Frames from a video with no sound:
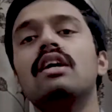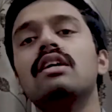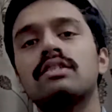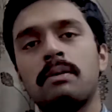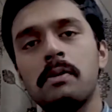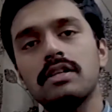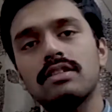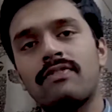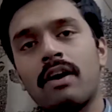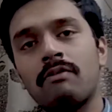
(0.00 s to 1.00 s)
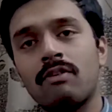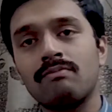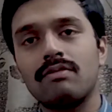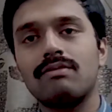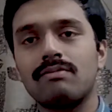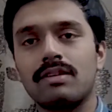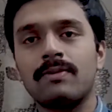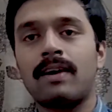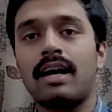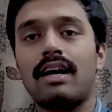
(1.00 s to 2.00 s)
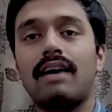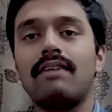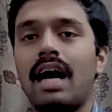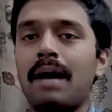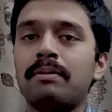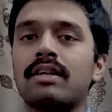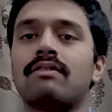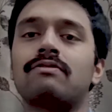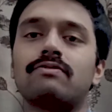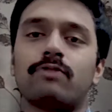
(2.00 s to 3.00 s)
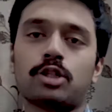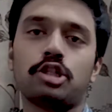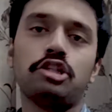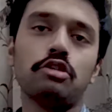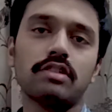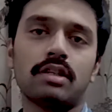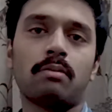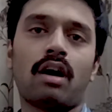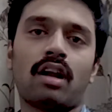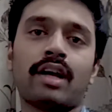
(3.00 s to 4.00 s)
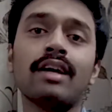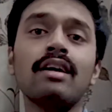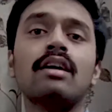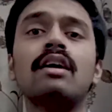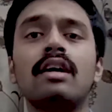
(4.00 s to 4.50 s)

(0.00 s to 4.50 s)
Suppose if I have a habit of watching news in the morning,